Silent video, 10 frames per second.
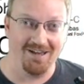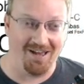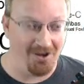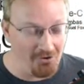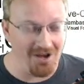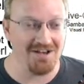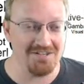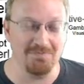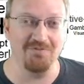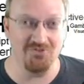How
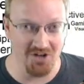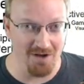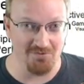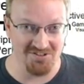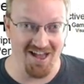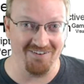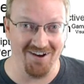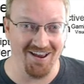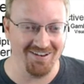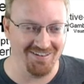awesome of a job was that,
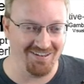right?